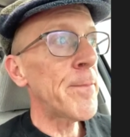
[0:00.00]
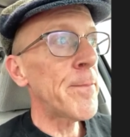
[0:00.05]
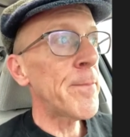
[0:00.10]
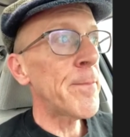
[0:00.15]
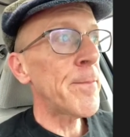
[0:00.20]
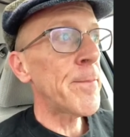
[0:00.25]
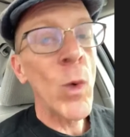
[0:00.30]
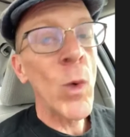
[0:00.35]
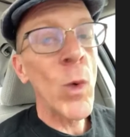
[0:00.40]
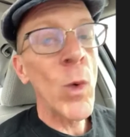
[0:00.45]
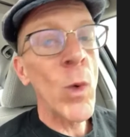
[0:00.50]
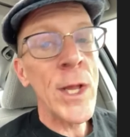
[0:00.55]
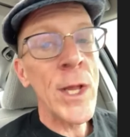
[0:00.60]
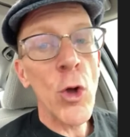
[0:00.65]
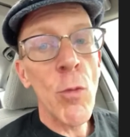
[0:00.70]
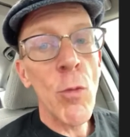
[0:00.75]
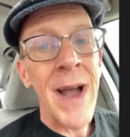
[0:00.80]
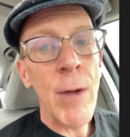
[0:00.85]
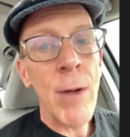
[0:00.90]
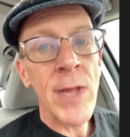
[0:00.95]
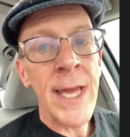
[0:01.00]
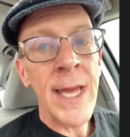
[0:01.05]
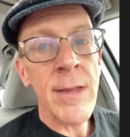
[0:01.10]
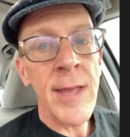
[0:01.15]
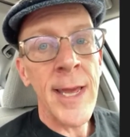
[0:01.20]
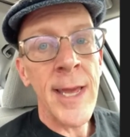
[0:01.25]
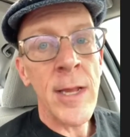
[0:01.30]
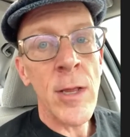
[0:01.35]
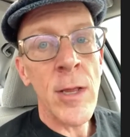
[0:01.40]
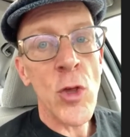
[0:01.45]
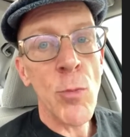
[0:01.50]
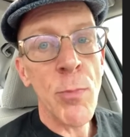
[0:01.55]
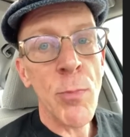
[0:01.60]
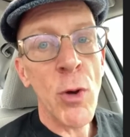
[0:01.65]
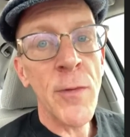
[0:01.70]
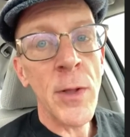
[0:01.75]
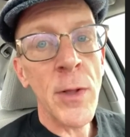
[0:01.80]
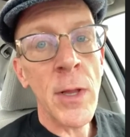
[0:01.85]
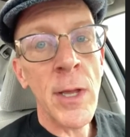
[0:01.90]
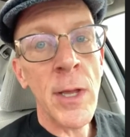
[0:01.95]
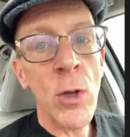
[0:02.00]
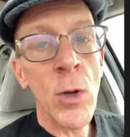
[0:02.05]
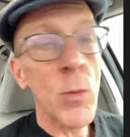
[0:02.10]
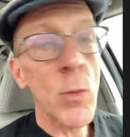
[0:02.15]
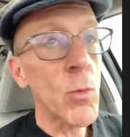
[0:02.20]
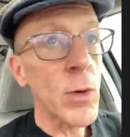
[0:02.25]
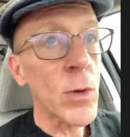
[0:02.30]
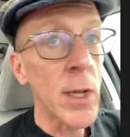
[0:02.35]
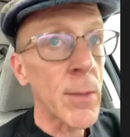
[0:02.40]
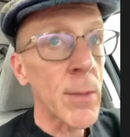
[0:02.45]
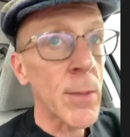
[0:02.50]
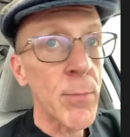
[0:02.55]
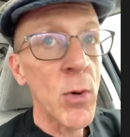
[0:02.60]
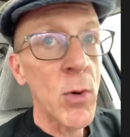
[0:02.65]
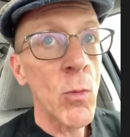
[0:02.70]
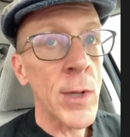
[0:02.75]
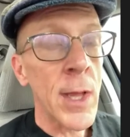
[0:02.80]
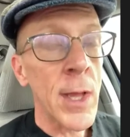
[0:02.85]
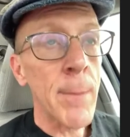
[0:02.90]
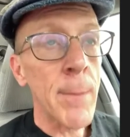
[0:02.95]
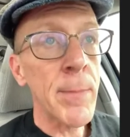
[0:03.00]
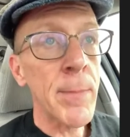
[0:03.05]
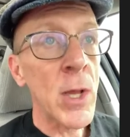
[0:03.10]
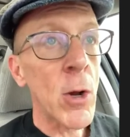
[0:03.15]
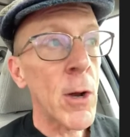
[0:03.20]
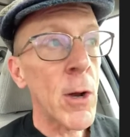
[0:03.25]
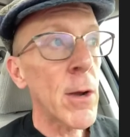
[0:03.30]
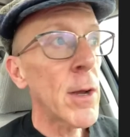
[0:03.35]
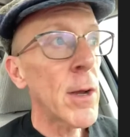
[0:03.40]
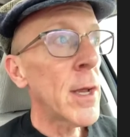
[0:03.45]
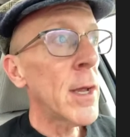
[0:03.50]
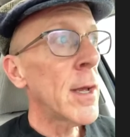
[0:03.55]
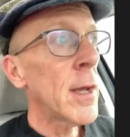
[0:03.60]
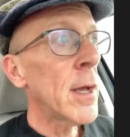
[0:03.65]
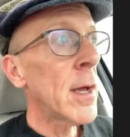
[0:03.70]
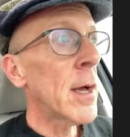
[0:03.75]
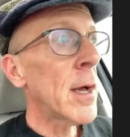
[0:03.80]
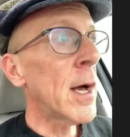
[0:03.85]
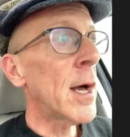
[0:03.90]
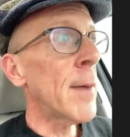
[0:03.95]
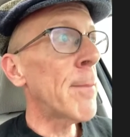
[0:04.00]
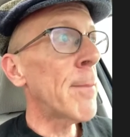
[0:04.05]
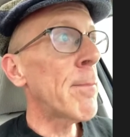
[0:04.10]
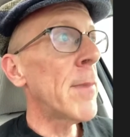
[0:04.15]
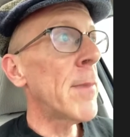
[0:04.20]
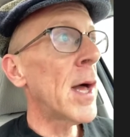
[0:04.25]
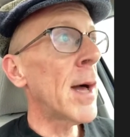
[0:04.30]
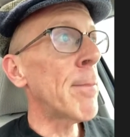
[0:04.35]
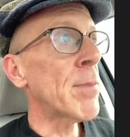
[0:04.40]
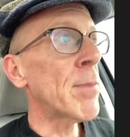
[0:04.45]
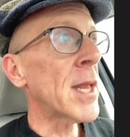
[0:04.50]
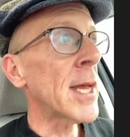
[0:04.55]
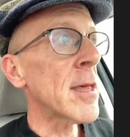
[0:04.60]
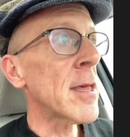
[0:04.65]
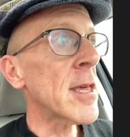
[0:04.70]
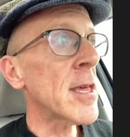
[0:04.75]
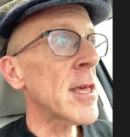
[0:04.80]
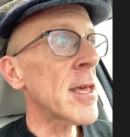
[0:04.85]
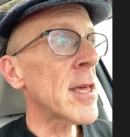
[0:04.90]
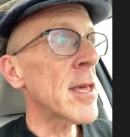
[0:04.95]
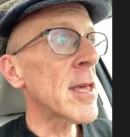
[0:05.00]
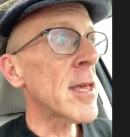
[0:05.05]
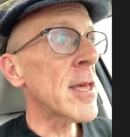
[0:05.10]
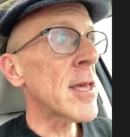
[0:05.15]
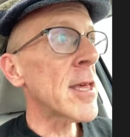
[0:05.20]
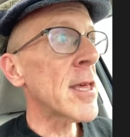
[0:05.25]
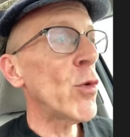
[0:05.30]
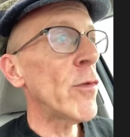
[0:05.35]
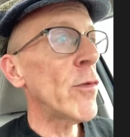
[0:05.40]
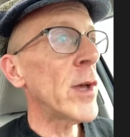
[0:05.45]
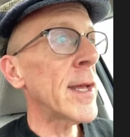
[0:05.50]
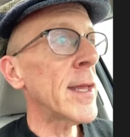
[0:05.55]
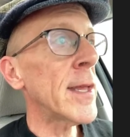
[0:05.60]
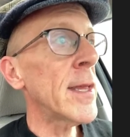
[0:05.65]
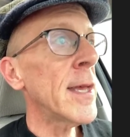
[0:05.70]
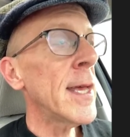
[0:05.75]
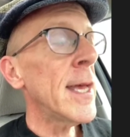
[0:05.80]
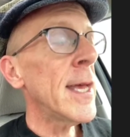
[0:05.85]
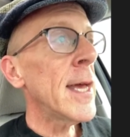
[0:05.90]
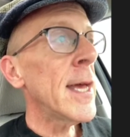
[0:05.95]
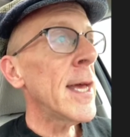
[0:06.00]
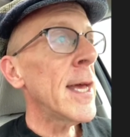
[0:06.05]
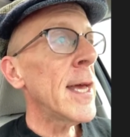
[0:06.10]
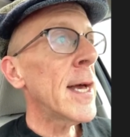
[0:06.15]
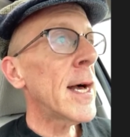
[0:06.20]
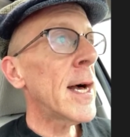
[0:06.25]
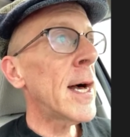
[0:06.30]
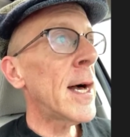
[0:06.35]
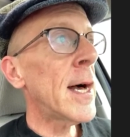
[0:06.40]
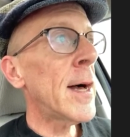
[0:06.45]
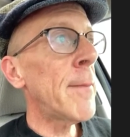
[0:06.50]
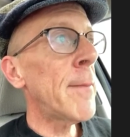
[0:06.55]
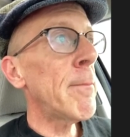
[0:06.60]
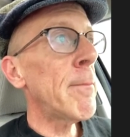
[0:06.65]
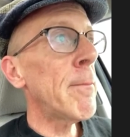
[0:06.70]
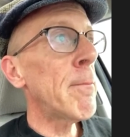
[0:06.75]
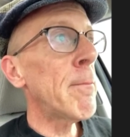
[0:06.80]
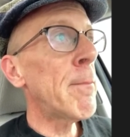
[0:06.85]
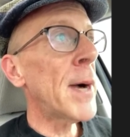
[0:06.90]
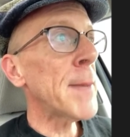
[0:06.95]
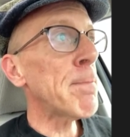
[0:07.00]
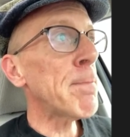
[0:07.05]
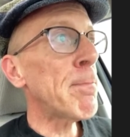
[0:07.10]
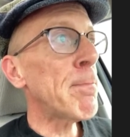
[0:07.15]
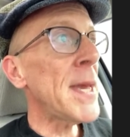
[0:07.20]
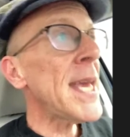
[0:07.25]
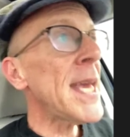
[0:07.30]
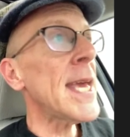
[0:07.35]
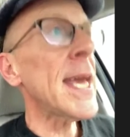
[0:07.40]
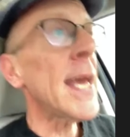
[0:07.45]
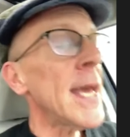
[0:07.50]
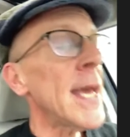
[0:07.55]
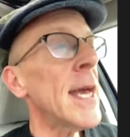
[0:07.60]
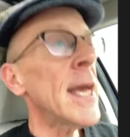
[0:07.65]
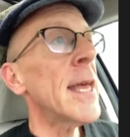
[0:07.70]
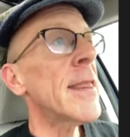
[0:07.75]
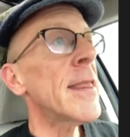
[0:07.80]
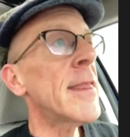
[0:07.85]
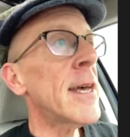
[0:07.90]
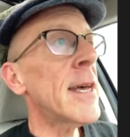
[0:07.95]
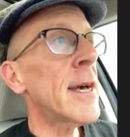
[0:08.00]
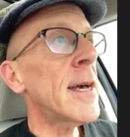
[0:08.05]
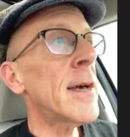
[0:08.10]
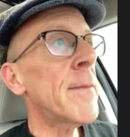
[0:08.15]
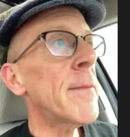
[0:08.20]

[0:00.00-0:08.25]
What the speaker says: window mount antennas are perfectly good. We're going to put one up in our place here when we move in. But B, the